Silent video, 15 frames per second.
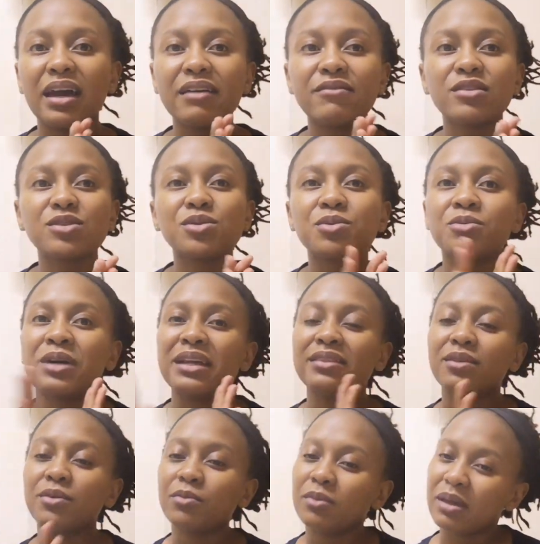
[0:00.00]
having to
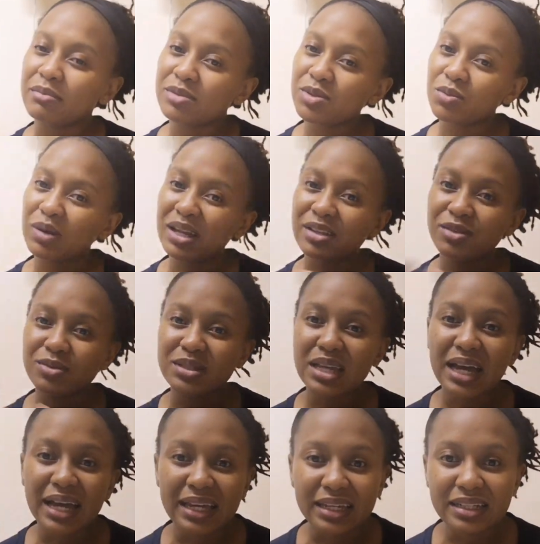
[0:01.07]
write the WAPT while you're
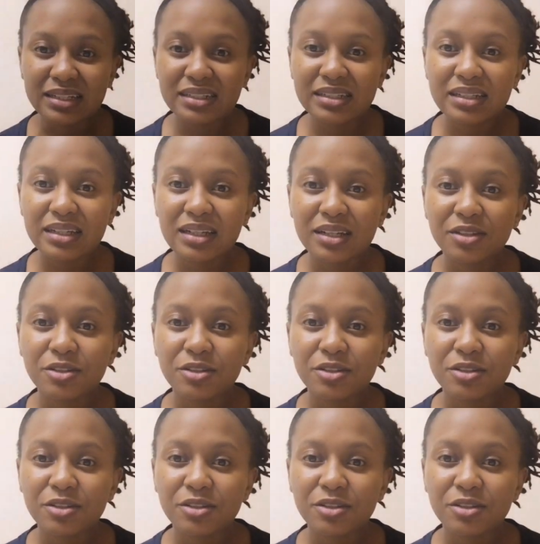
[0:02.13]
tired,